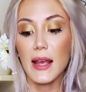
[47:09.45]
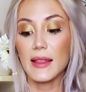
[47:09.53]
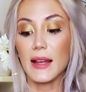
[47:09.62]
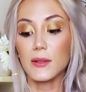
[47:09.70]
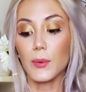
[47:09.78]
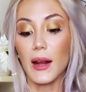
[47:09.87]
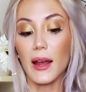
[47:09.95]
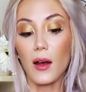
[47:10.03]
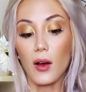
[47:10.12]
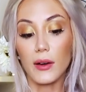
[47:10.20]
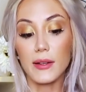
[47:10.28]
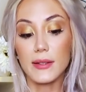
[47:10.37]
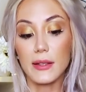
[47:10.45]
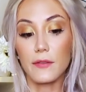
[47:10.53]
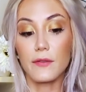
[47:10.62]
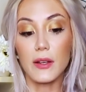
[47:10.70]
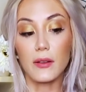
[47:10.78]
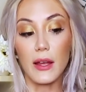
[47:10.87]
That's what I honestly
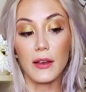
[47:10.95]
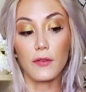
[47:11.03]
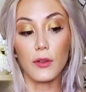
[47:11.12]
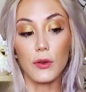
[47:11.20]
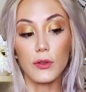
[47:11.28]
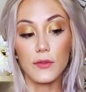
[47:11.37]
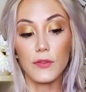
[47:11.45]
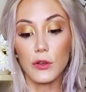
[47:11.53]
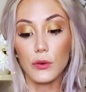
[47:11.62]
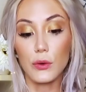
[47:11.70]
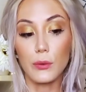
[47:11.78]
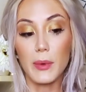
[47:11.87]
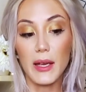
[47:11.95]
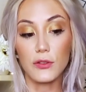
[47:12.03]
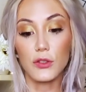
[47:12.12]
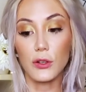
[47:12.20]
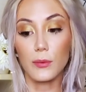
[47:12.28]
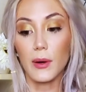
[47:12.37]
feel like for those of you who
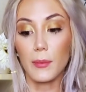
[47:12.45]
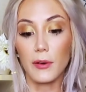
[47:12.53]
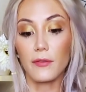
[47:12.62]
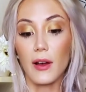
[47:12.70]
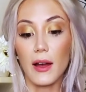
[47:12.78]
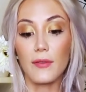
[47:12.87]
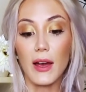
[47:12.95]
picked group number 5.